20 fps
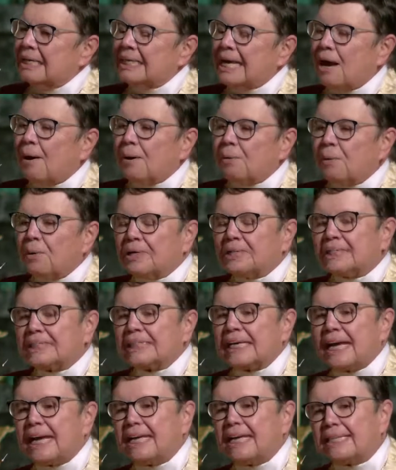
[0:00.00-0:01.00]
Now, I want to
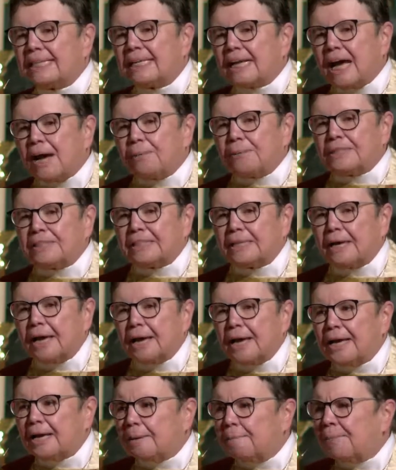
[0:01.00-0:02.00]
say that I was
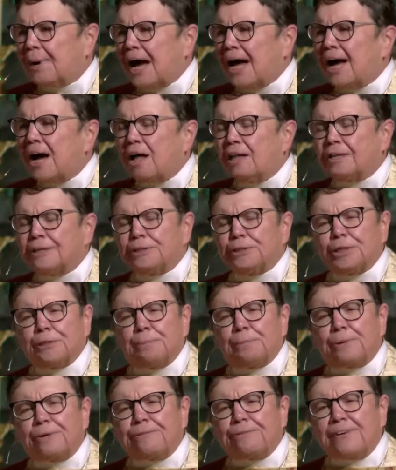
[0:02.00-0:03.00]
a
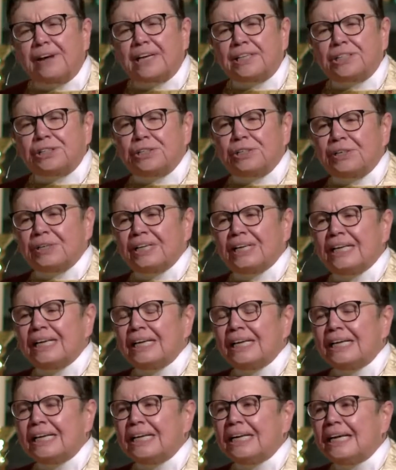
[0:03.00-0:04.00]
biology professor
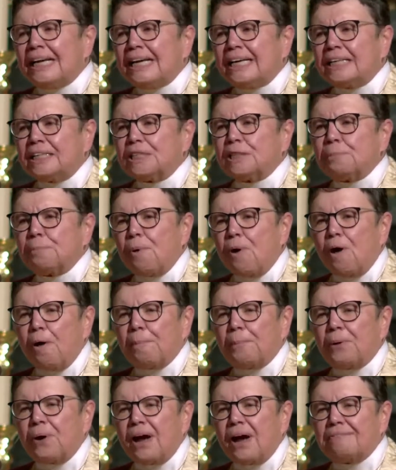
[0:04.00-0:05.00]
in a
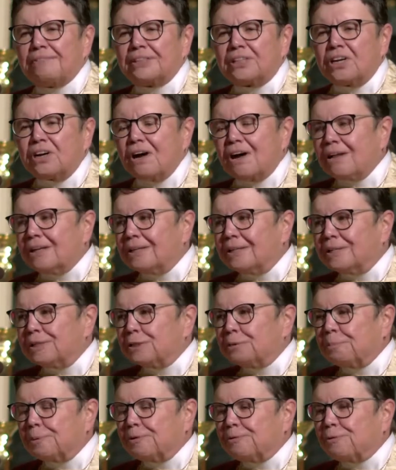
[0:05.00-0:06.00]
small private
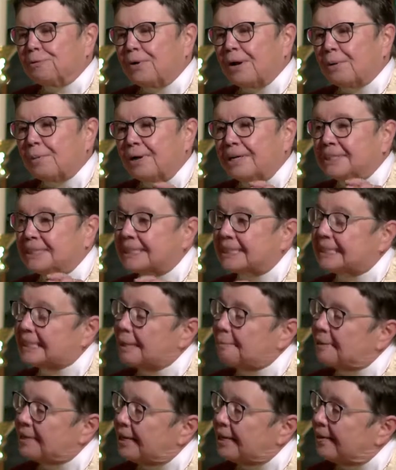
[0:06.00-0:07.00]
college before I went to
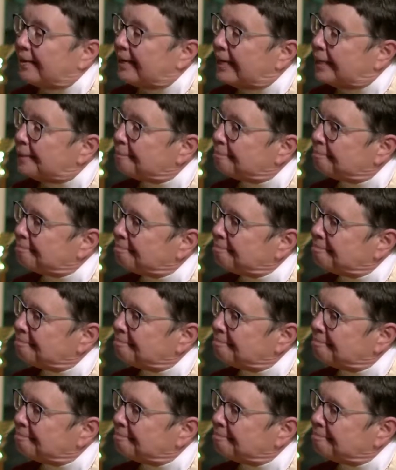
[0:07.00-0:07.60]
seminary.